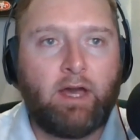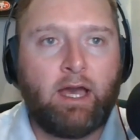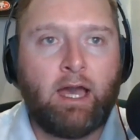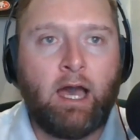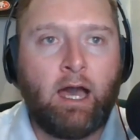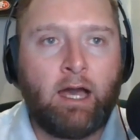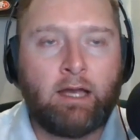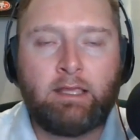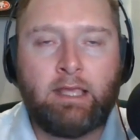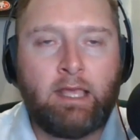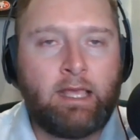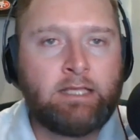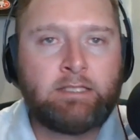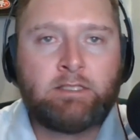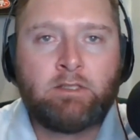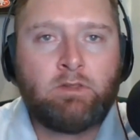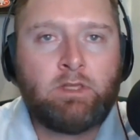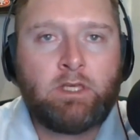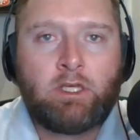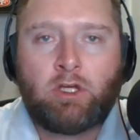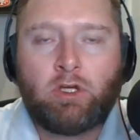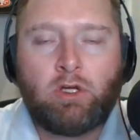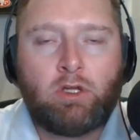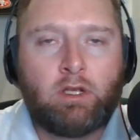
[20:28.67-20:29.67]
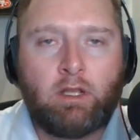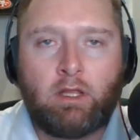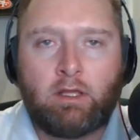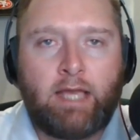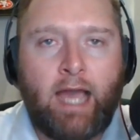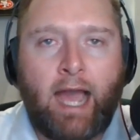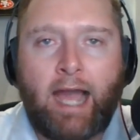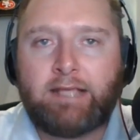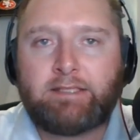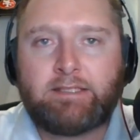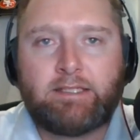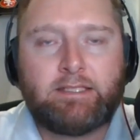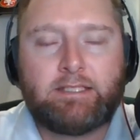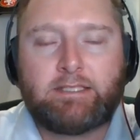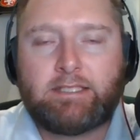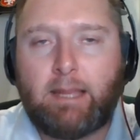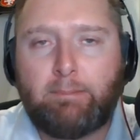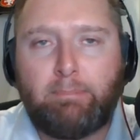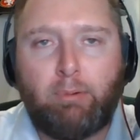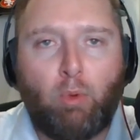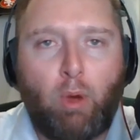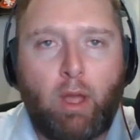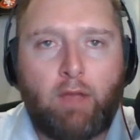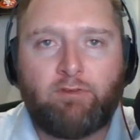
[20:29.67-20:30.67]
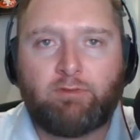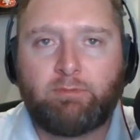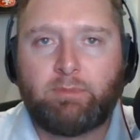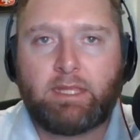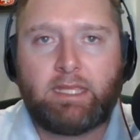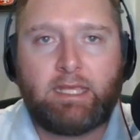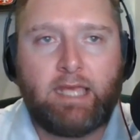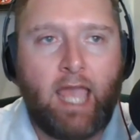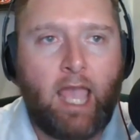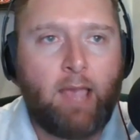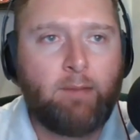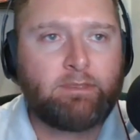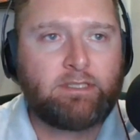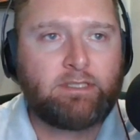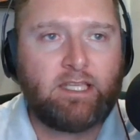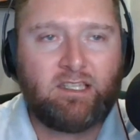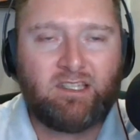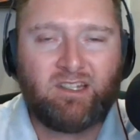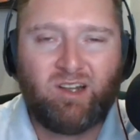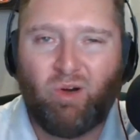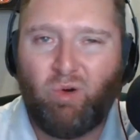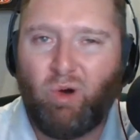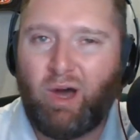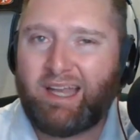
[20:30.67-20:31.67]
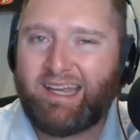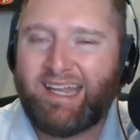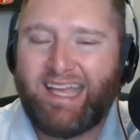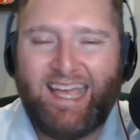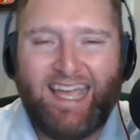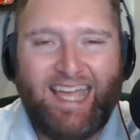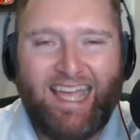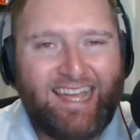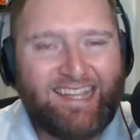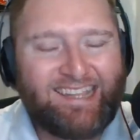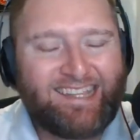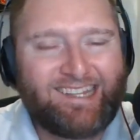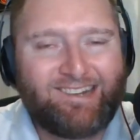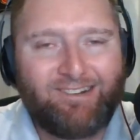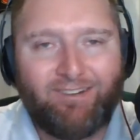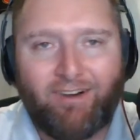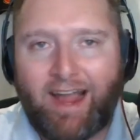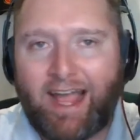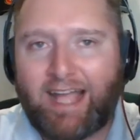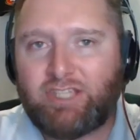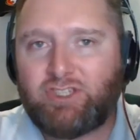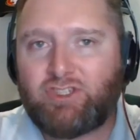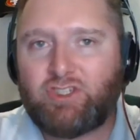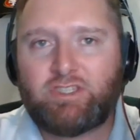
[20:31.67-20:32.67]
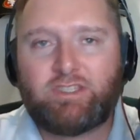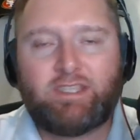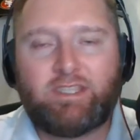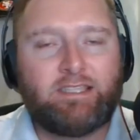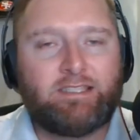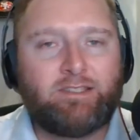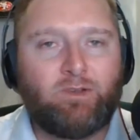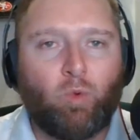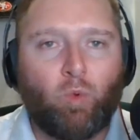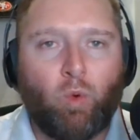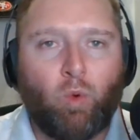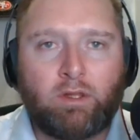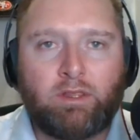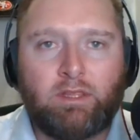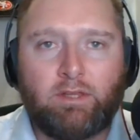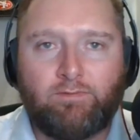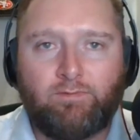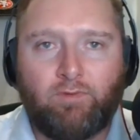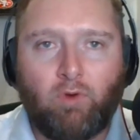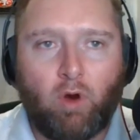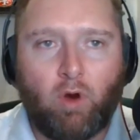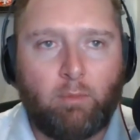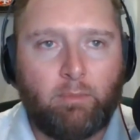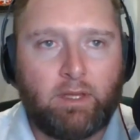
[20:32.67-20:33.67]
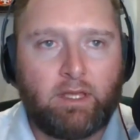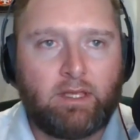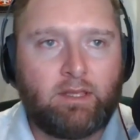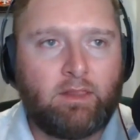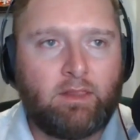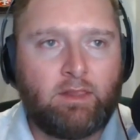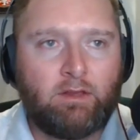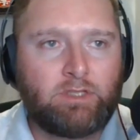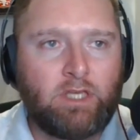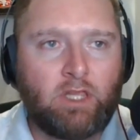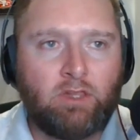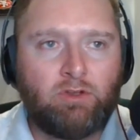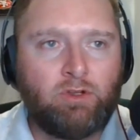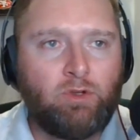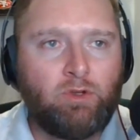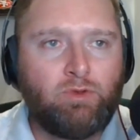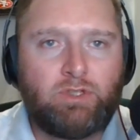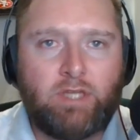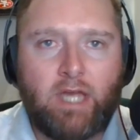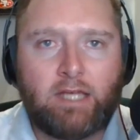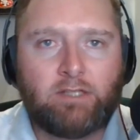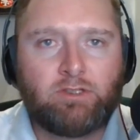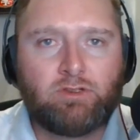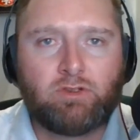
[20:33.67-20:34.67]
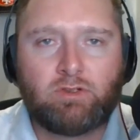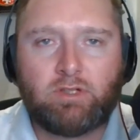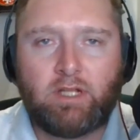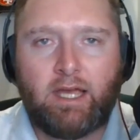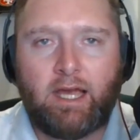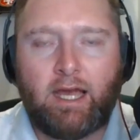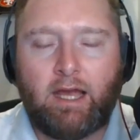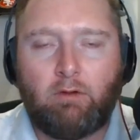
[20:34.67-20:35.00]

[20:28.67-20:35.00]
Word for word: Uh, uh, easily, could guys can step away from the game and say, you know what, the grind just isn't worth it for me. There's other news yesterday.